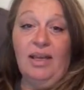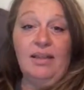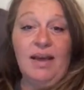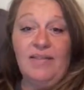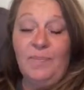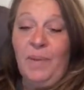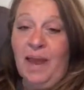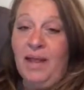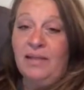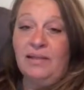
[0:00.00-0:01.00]
He loves
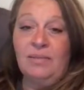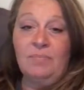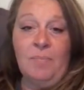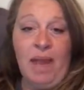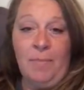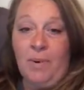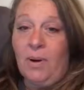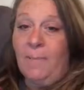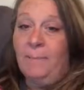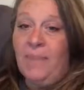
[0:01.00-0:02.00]
pens,
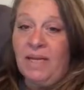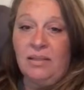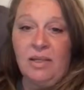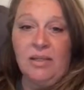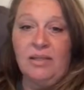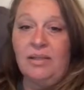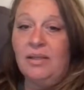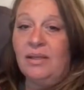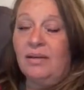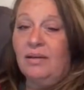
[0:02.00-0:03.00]
paper, pencils,
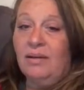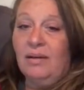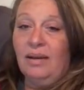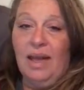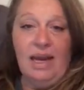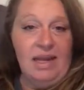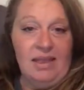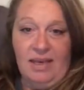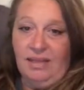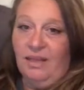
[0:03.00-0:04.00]

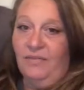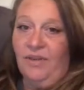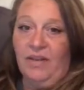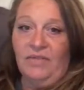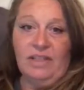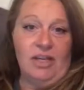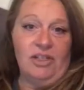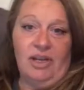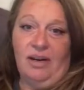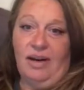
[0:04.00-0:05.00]
anything that involves
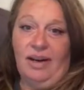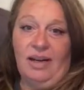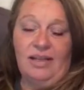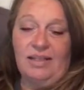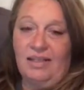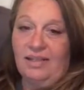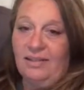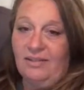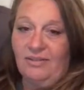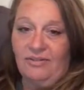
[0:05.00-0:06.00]
stationery.
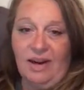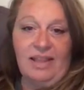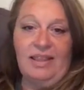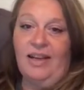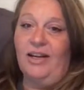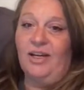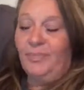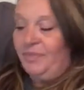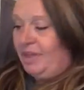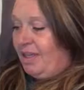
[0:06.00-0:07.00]
He's right there.
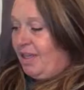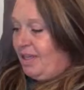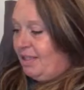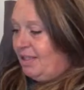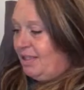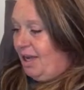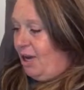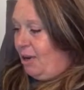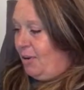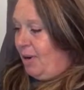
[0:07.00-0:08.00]

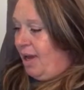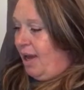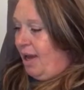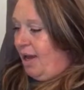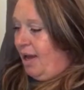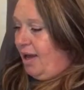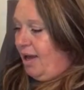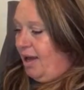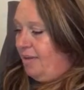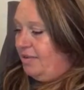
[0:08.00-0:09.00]
So,
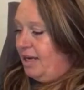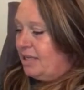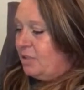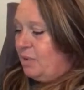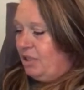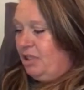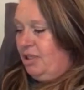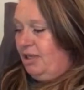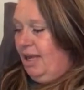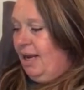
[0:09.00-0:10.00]
next
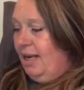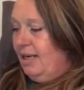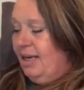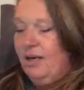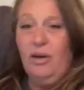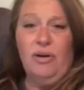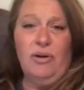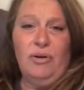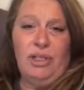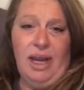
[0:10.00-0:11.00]
question: can I knit or
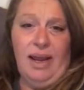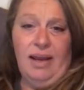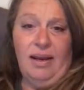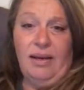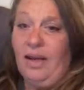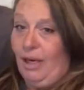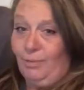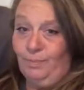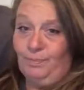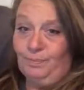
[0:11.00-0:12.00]
crochet? No.